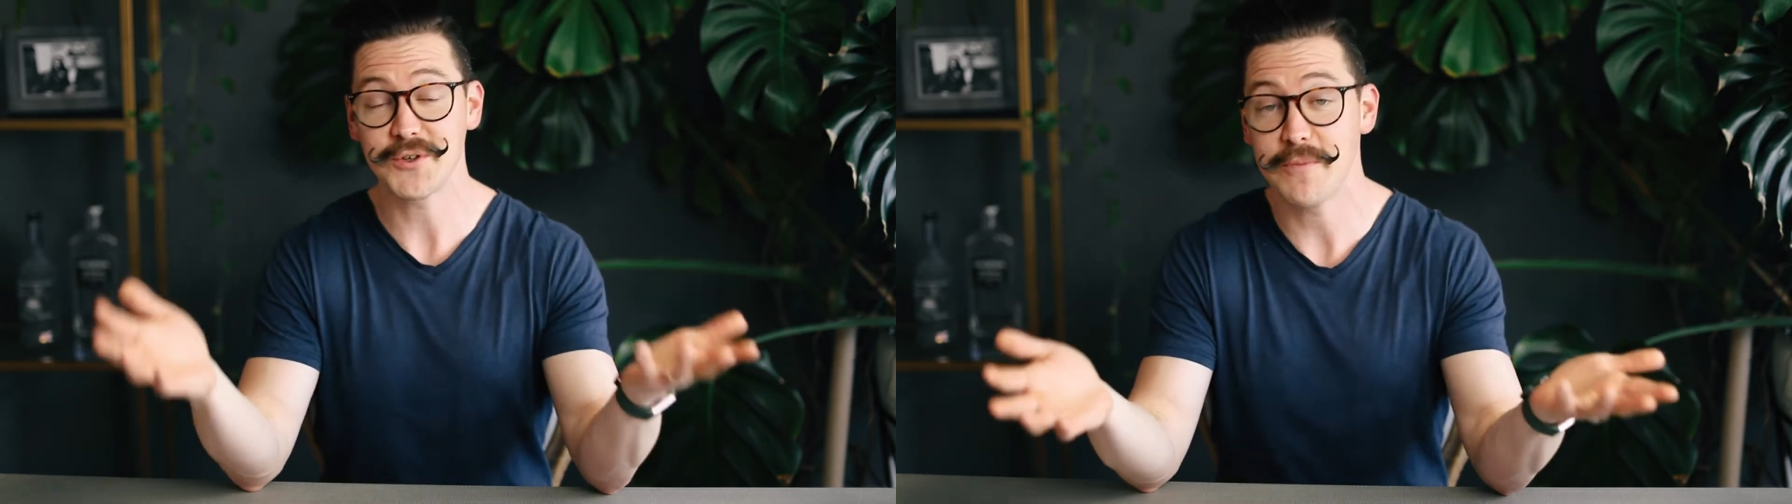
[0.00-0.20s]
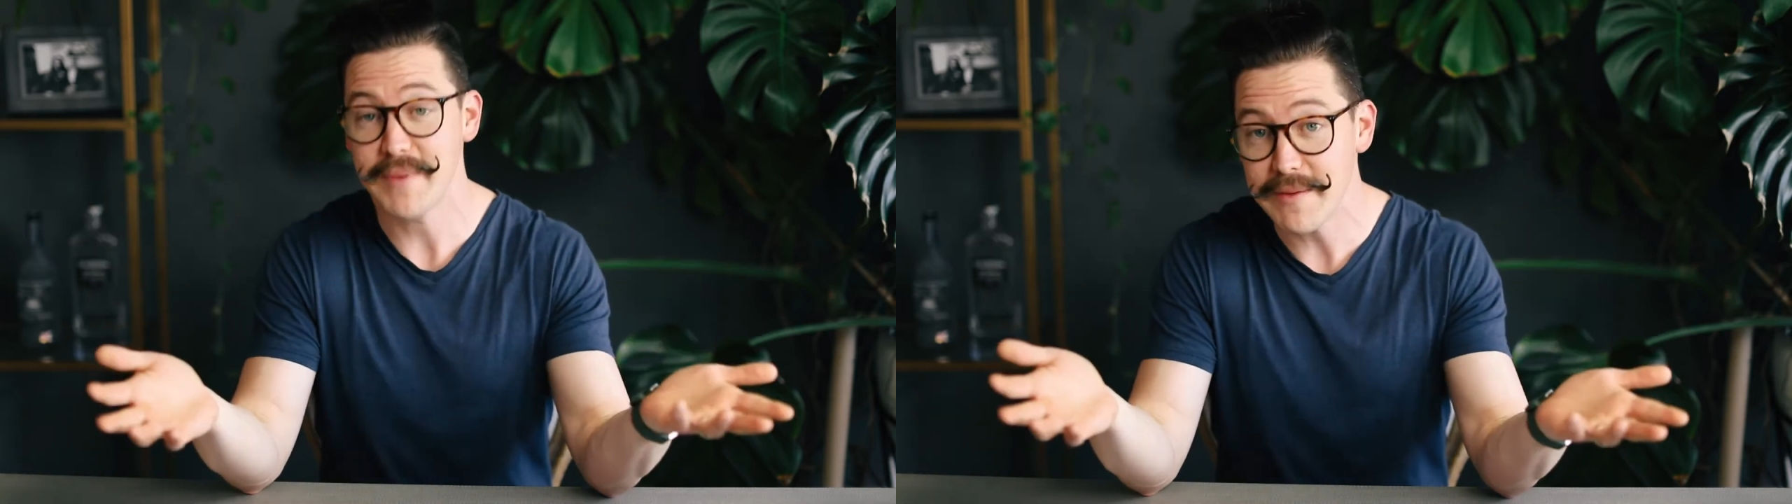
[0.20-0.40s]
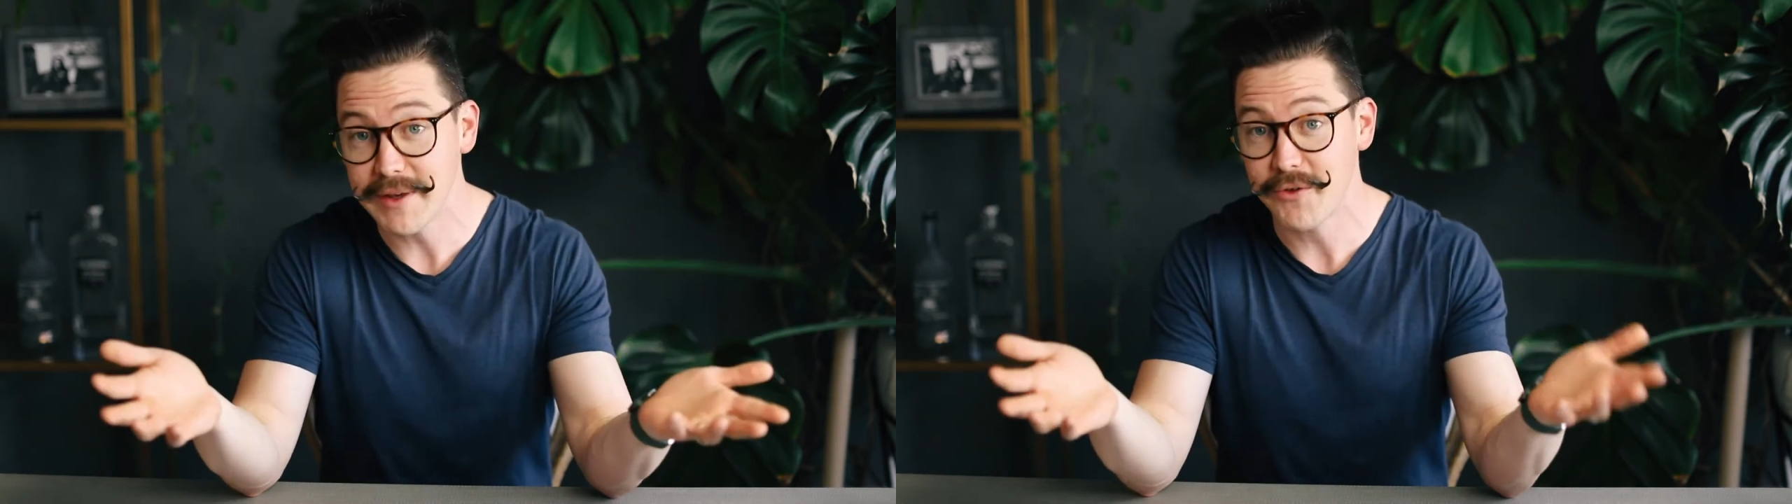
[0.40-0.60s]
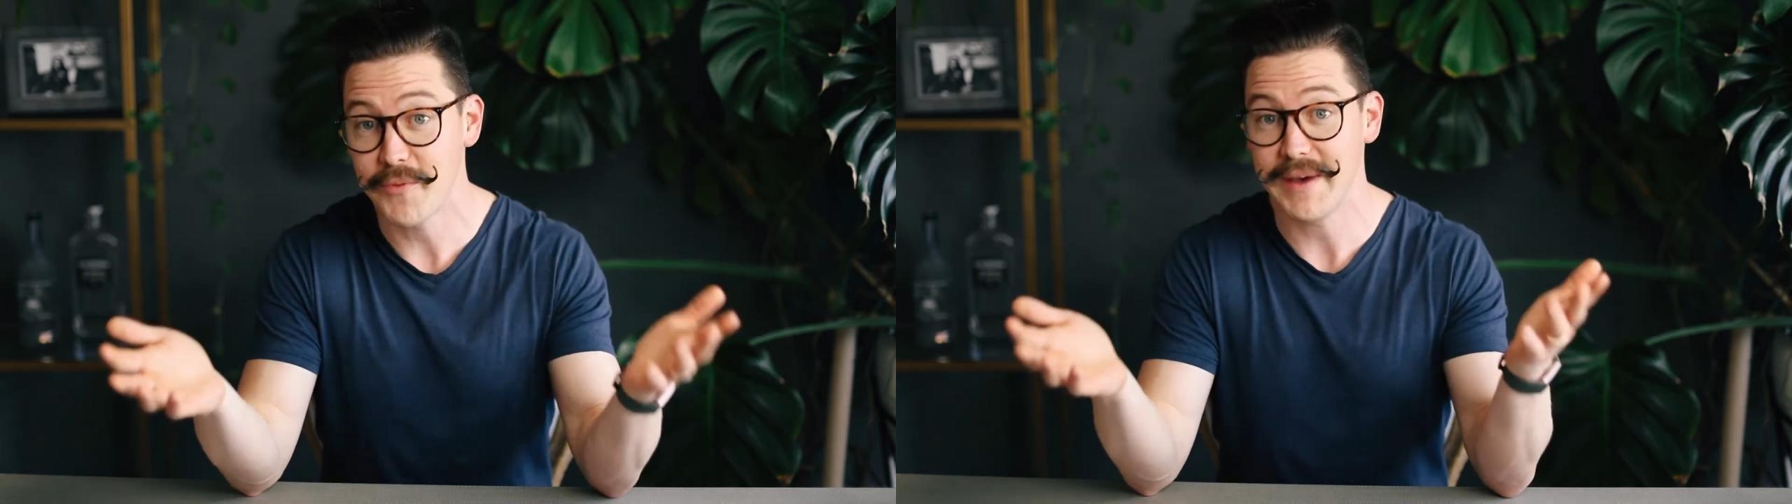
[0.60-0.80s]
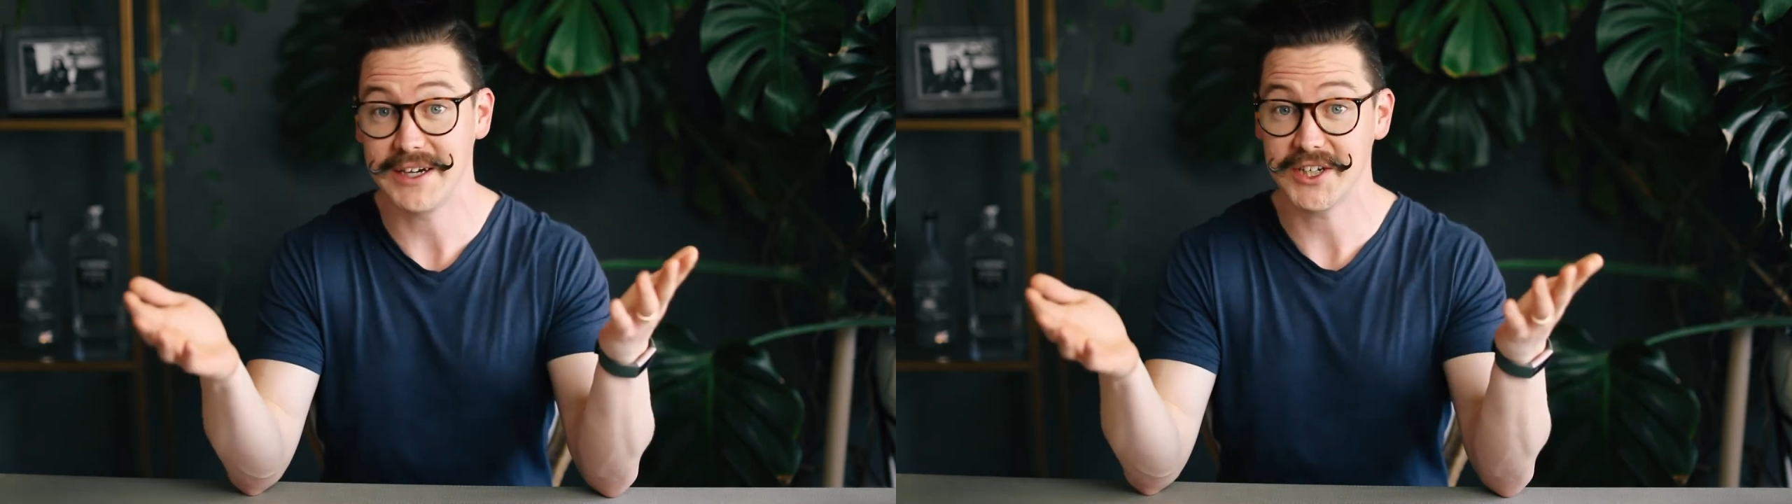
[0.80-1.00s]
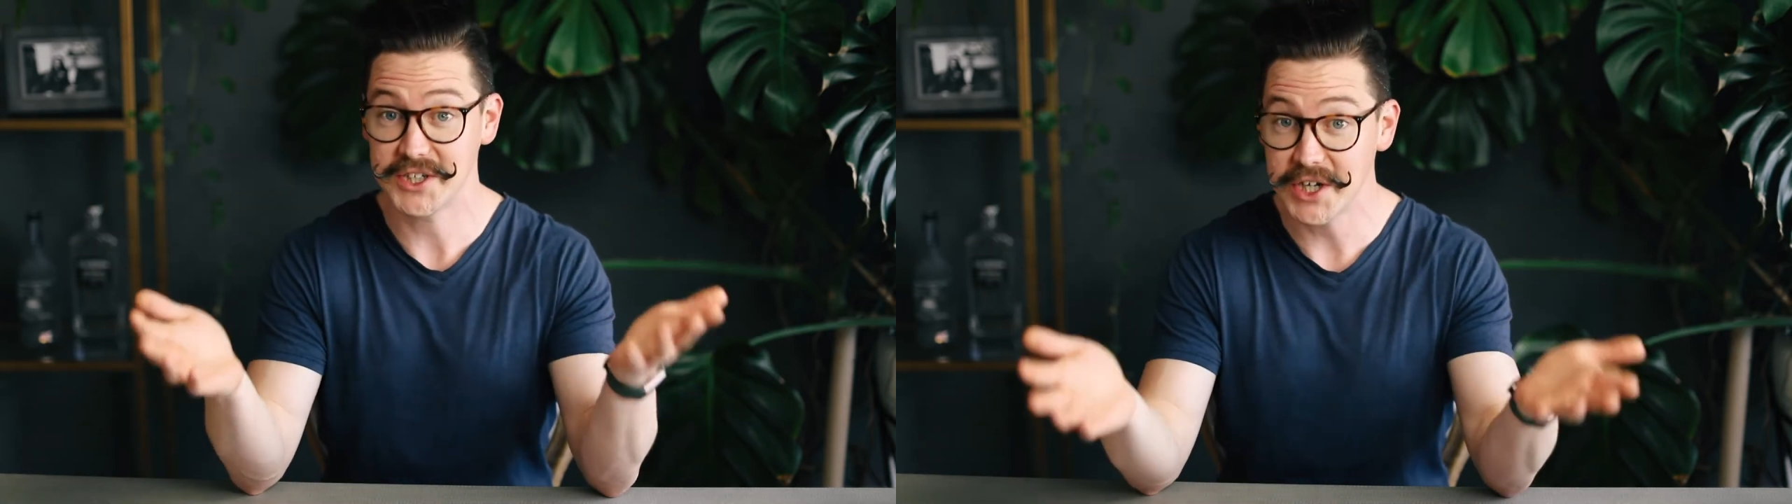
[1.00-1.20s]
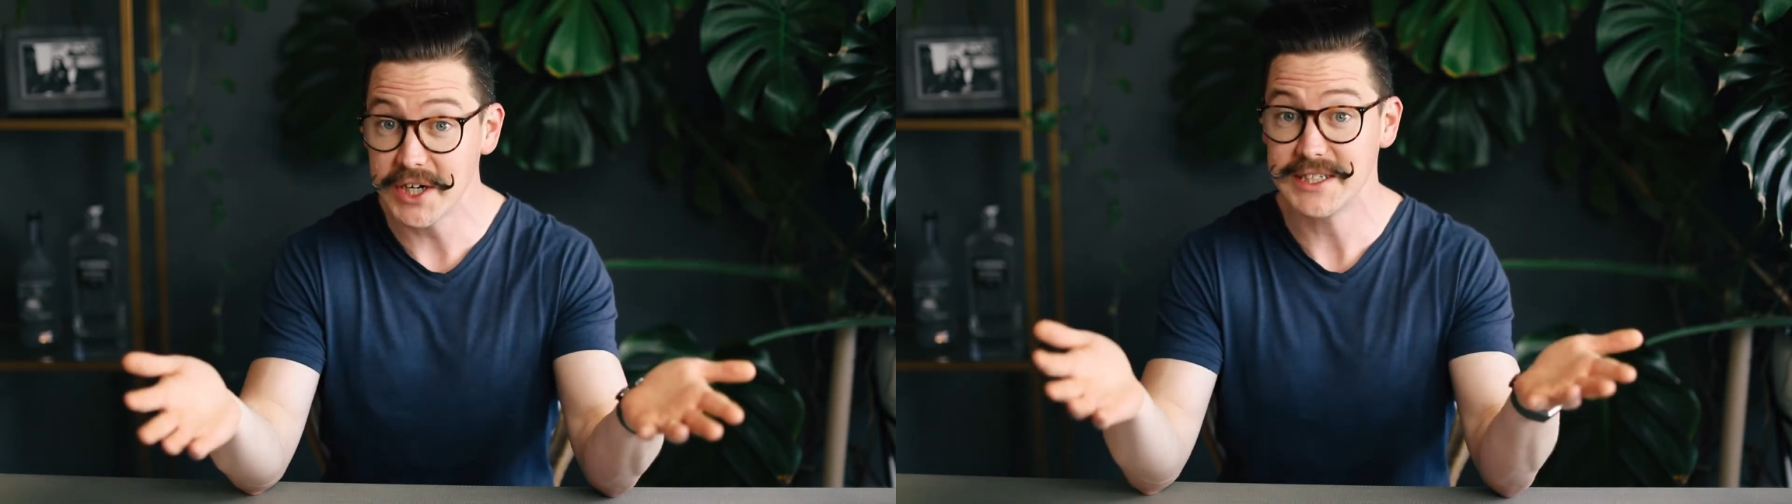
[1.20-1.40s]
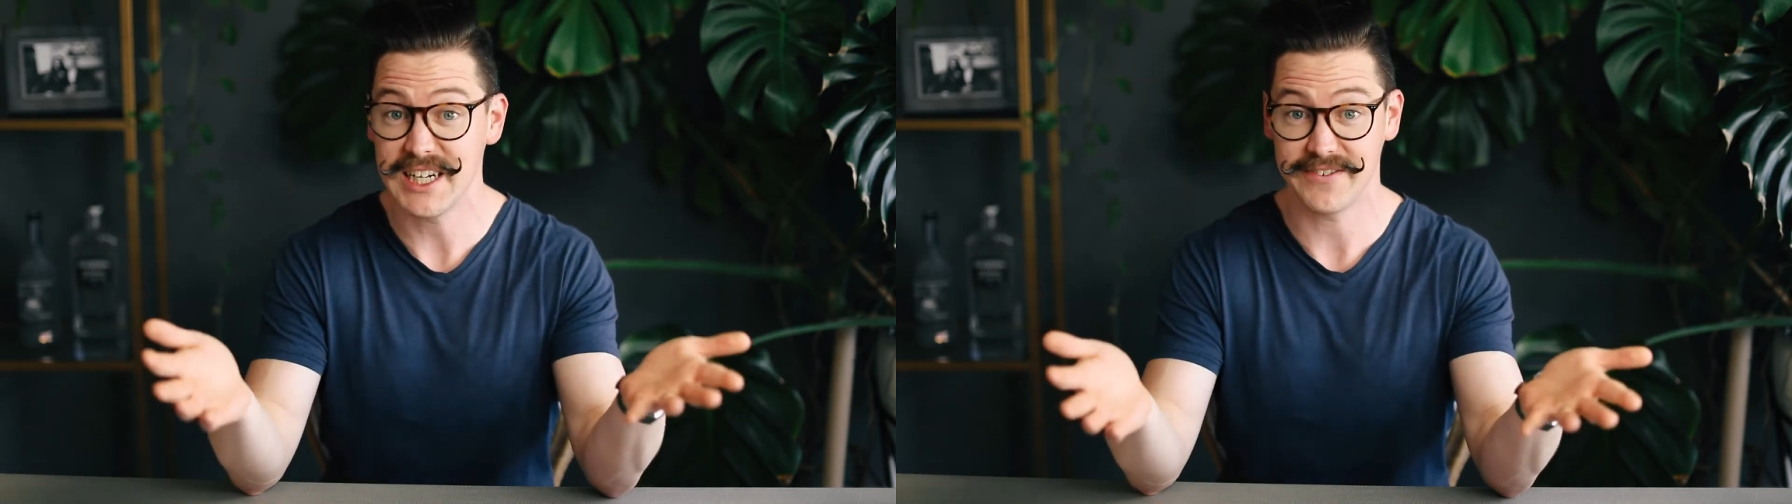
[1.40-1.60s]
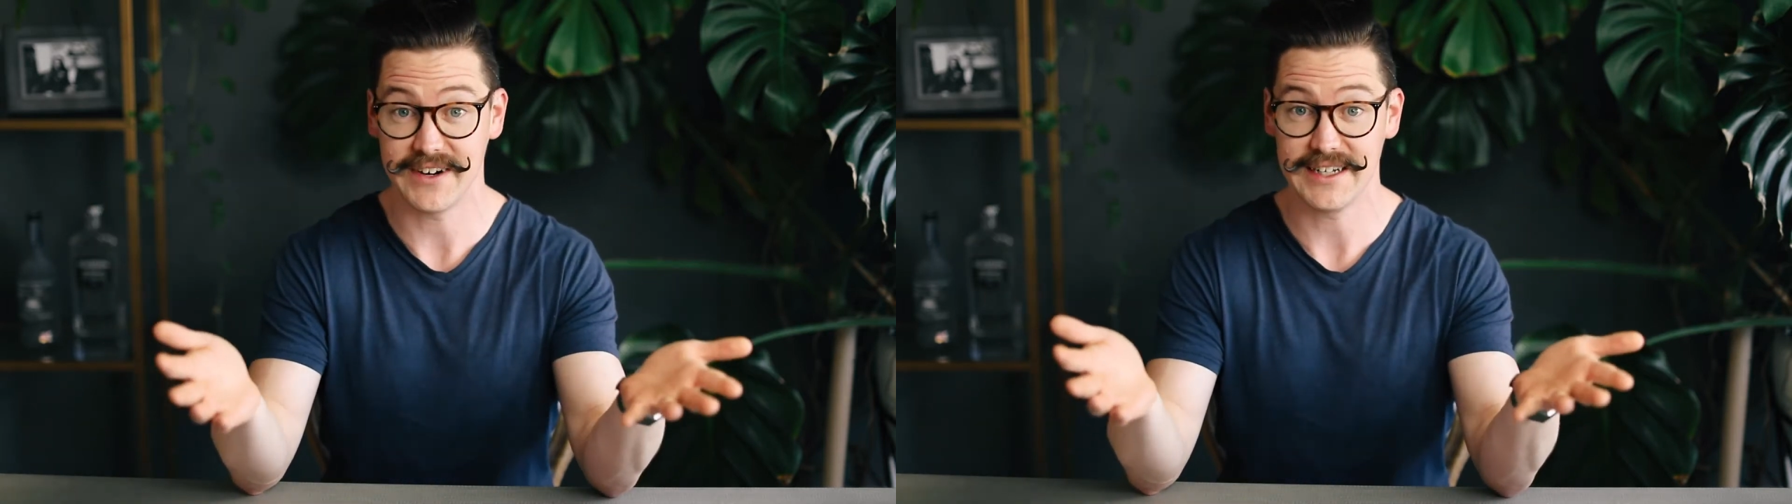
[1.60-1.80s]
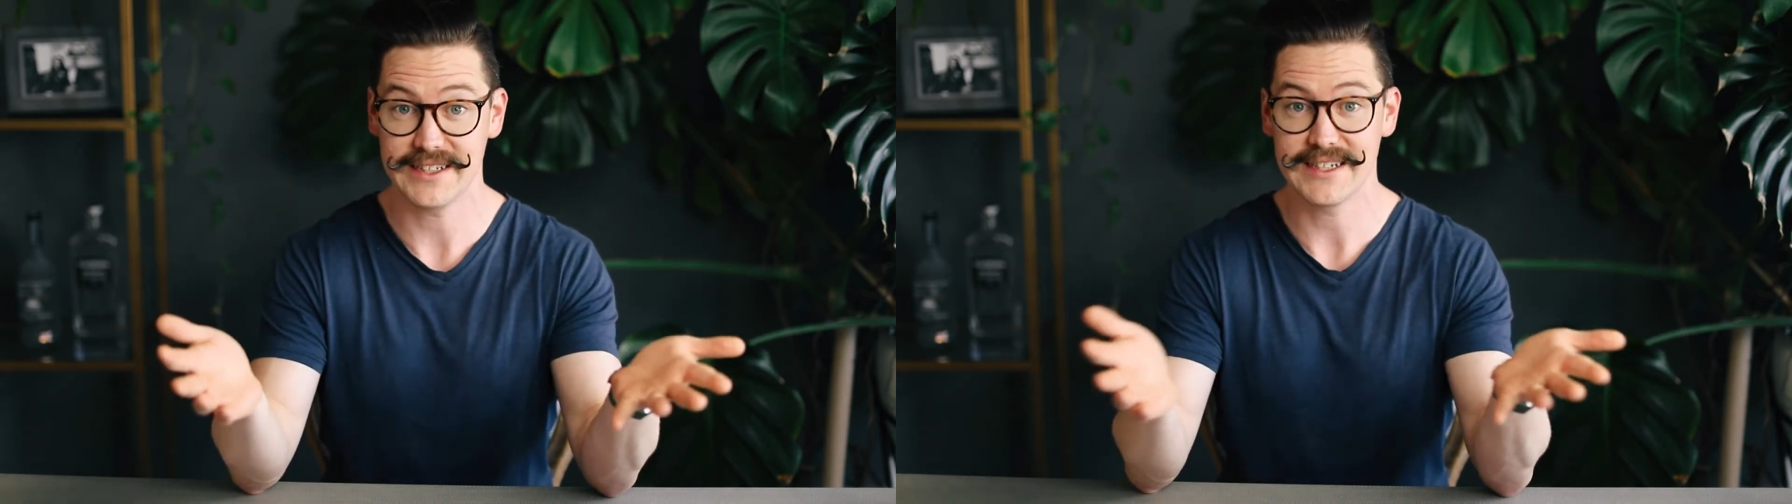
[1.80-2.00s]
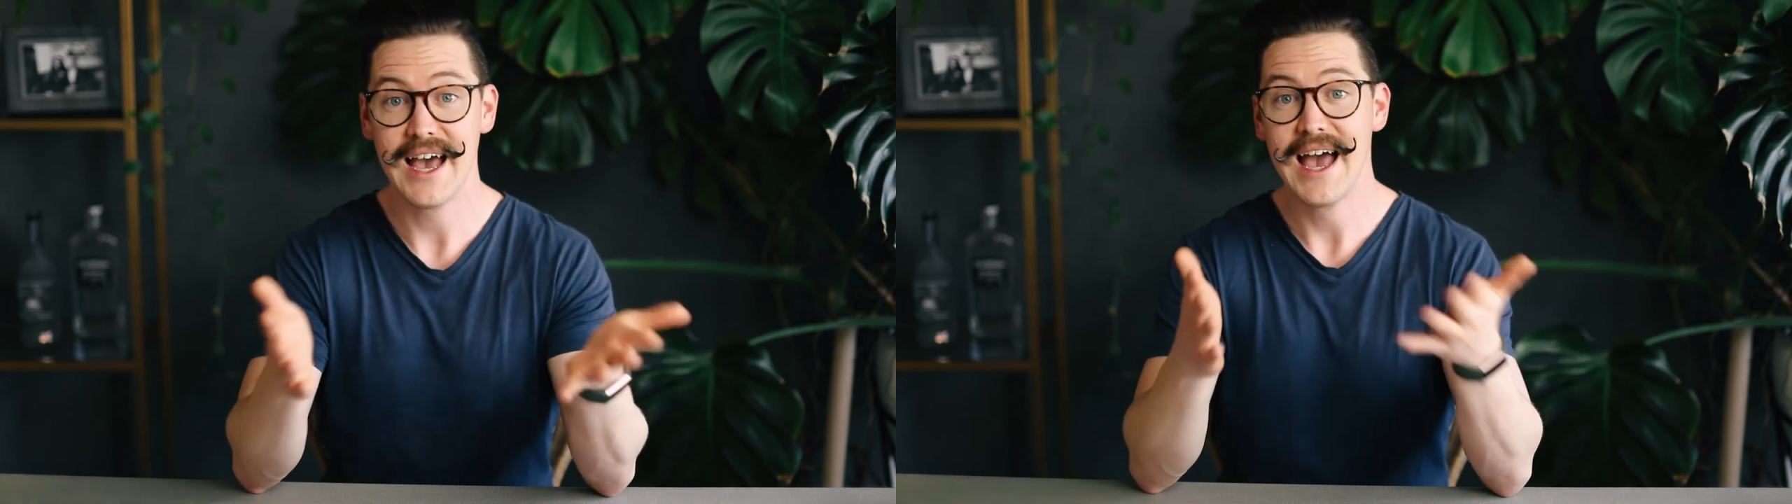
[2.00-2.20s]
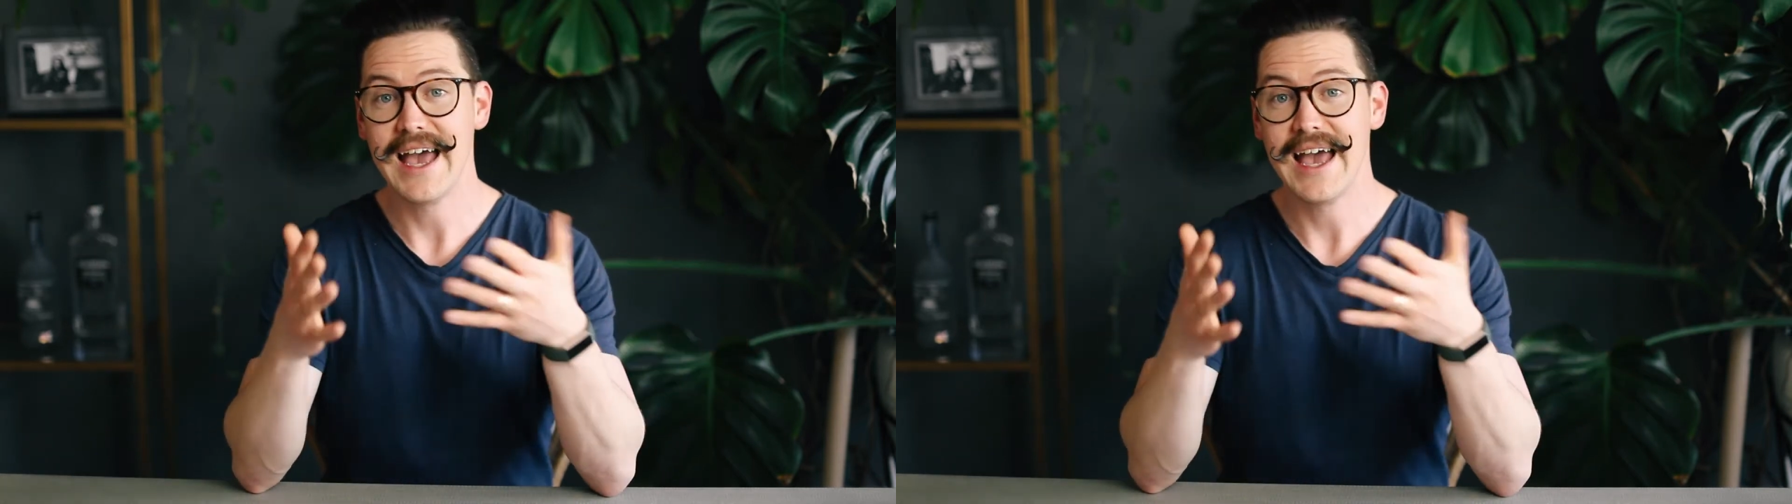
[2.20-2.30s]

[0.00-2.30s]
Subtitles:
or maybe it will make a good difference?